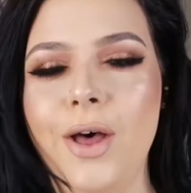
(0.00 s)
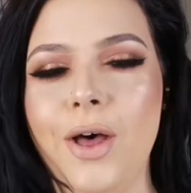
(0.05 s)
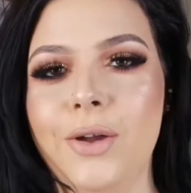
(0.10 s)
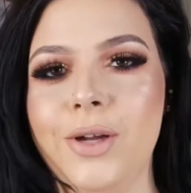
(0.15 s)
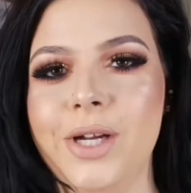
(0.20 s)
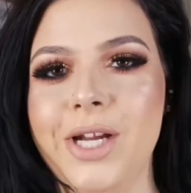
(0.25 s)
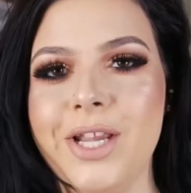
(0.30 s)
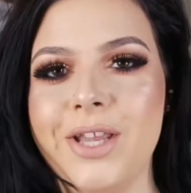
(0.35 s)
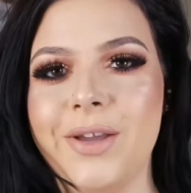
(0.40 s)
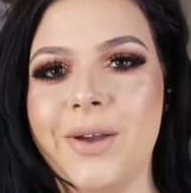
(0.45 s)

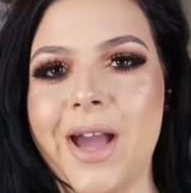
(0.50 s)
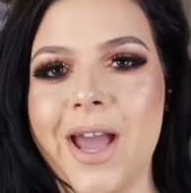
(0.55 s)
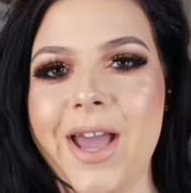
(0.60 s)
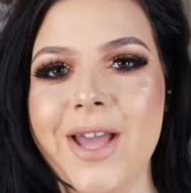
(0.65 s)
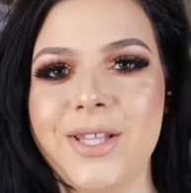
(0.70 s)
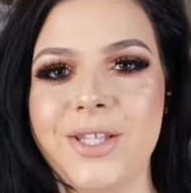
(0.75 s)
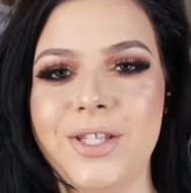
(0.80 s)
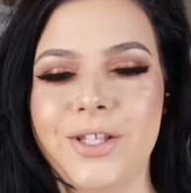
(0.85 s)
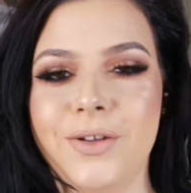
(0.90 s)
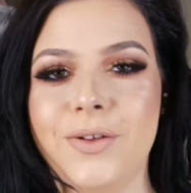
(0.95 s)
Alright, you
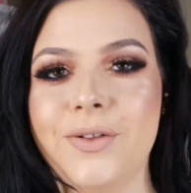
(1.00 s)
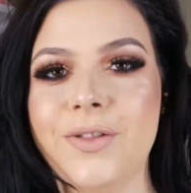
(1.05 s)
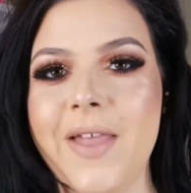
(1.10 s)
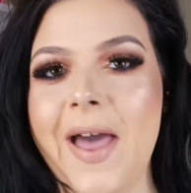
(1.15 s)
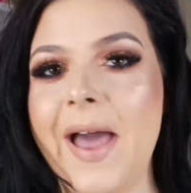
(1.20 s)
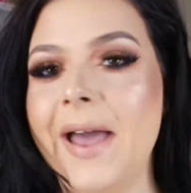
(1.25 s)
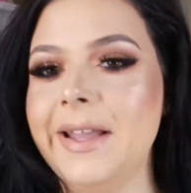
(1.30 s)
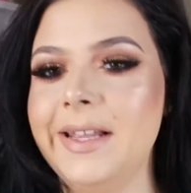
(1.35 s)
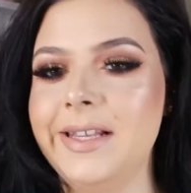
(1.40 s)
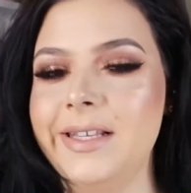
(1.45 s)
guys, so
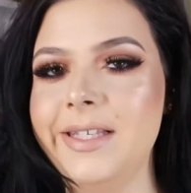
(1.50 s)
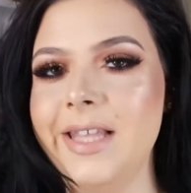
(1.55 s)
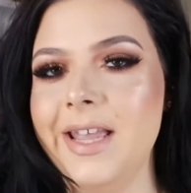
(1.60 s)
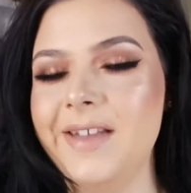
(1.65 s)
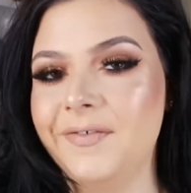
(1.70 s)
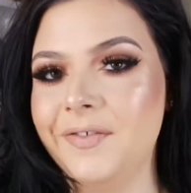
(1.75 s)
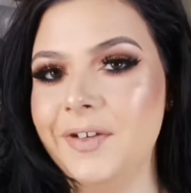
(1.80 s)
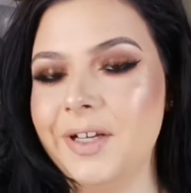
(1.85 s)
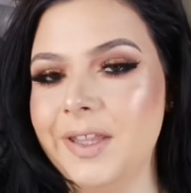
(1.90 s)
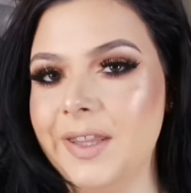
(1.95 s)
that is
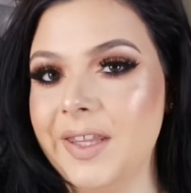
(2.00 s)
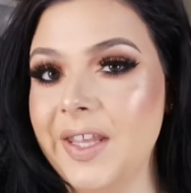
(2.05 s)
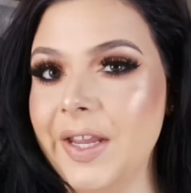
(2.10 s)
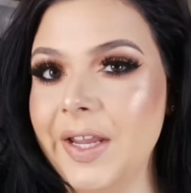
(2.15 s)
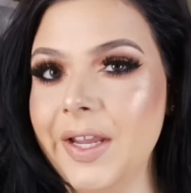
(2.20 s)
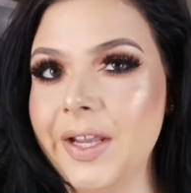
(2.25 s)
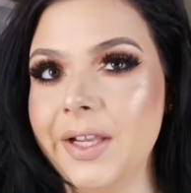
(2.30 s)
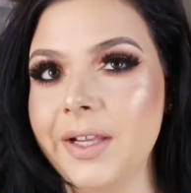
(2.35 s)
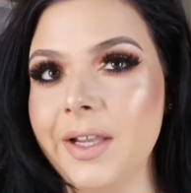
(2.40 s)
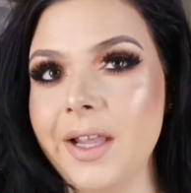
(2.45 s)

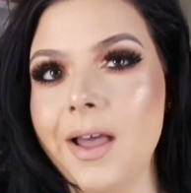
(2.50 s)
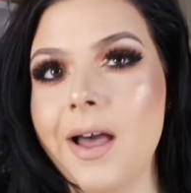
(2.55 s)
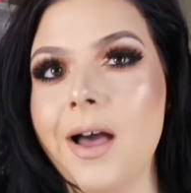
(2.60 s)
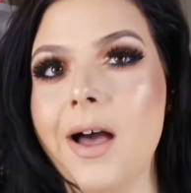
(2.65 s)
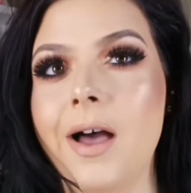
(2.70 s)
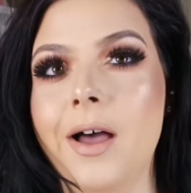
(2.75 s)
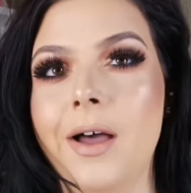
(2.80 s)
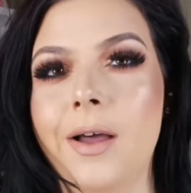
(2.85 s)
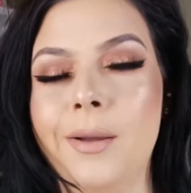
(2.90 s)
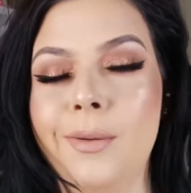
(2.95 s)
everything.
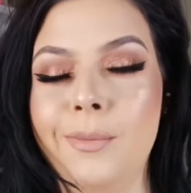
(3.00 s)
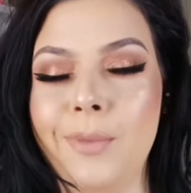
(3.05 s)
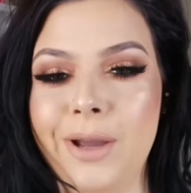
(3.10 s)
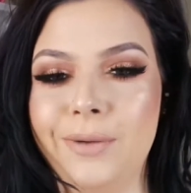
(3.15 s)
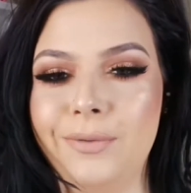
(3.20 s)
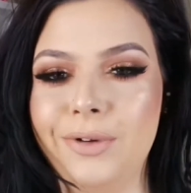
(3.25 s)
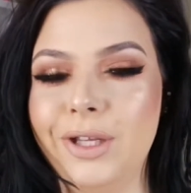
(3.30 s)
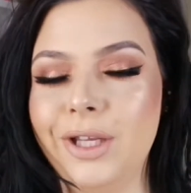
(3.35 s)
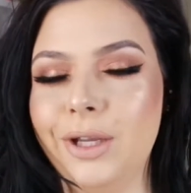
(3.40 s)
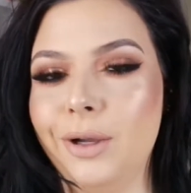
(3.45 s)
I
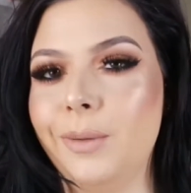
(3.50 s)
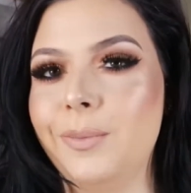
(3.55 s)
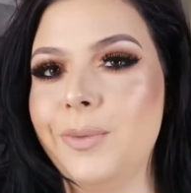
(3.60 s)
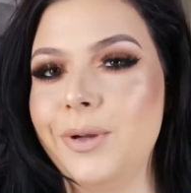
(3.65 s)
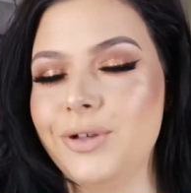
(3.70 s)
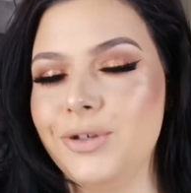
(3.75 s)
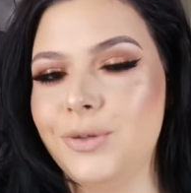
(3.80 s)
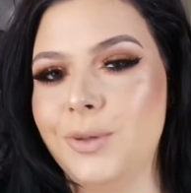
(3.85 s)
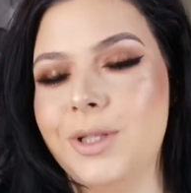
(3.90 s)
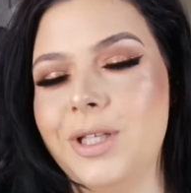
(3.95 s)
really hope
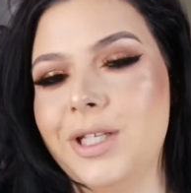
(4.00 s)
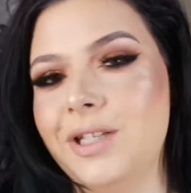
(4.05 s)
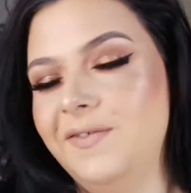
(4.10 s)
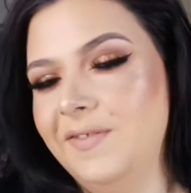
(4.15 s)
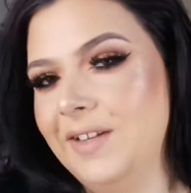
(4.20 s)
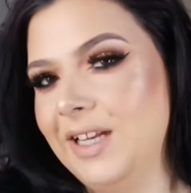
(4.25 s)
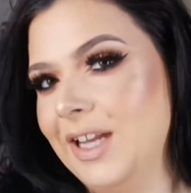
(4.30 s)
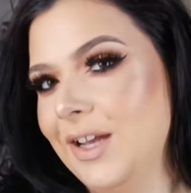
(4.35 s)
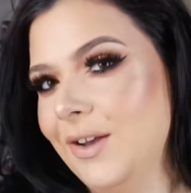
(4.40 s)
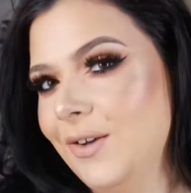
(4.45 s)
you enjoyed this
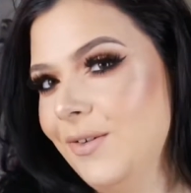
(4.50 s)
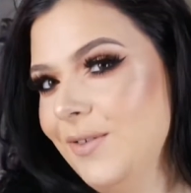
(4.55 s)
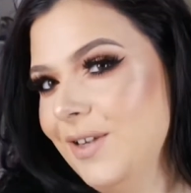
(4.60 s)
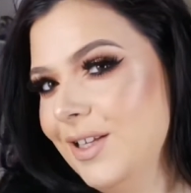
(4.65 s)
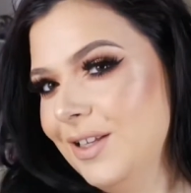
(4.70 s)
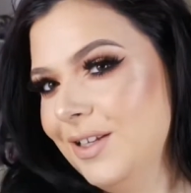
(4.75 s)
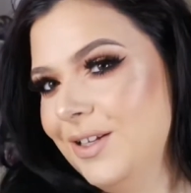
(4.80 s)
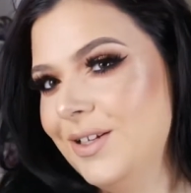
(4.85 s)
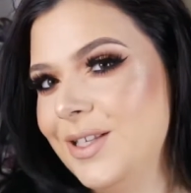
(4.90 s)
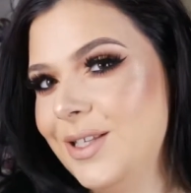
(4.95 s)
video
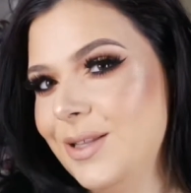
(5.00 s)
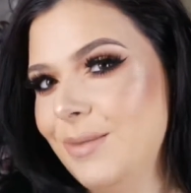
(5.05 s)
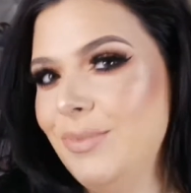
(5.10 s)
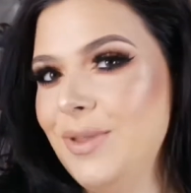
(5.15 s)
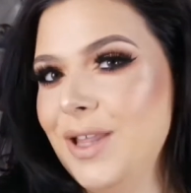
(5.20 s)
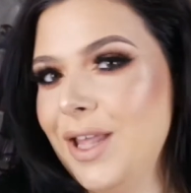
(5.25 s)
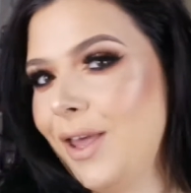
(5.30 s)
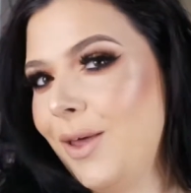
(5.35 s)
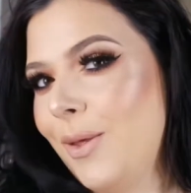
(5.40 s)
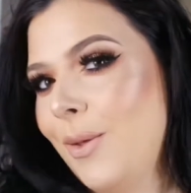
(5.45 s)
and learned
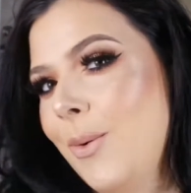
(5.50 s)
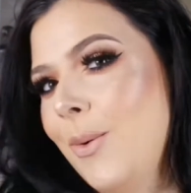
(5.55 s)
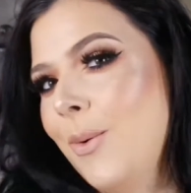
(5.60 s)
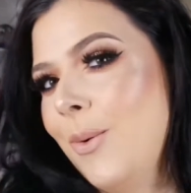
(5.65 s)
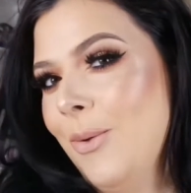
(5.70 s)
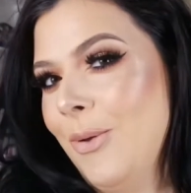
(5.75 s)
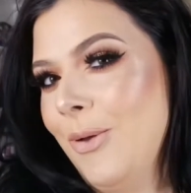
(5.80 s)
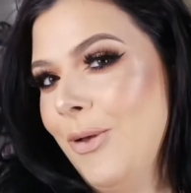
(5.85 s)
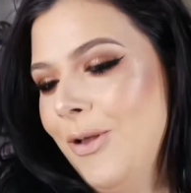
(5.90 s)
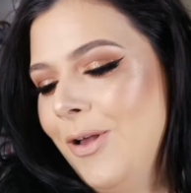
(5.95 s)
something
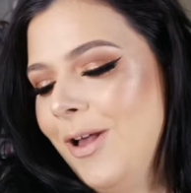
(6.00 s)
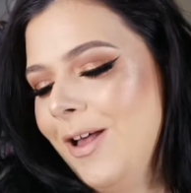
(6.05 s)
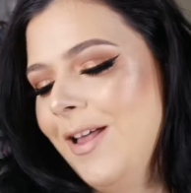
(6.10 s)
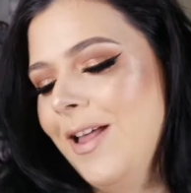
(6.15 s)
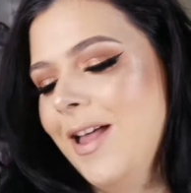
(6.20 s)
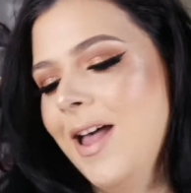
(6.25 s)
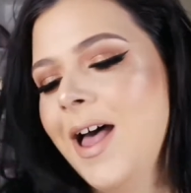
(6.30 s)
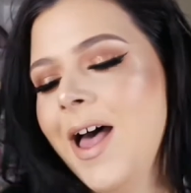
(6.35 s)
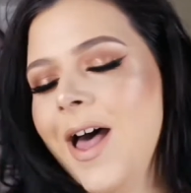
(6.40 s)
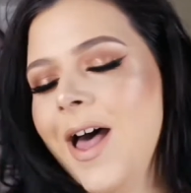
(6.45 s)
cool.